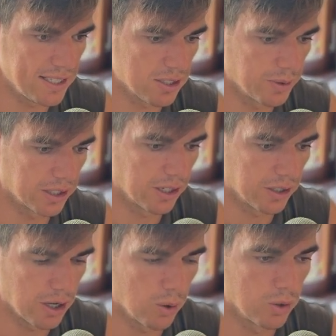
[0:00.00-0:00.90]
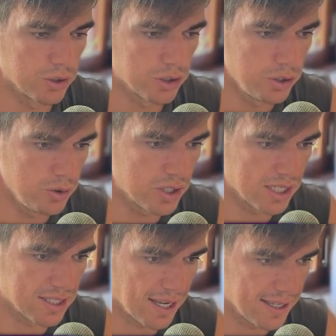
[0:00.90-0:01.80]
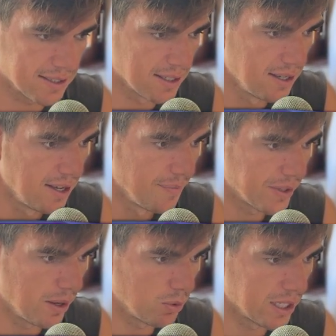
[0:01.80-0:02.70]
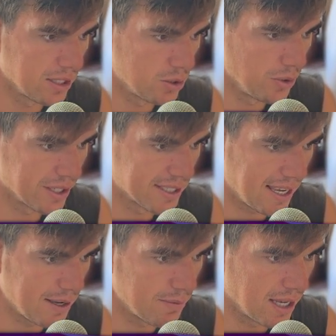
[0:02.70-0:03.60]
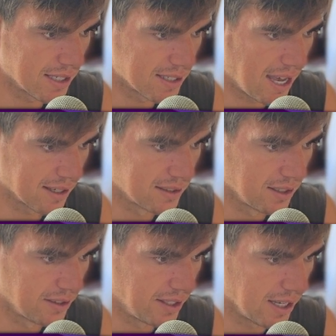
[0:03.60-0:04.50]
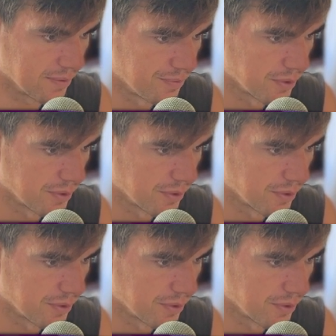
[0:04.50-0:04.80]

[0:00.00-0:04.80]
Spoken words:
So we're going to go on Tuesday's date, and we're going to do the same exact thing.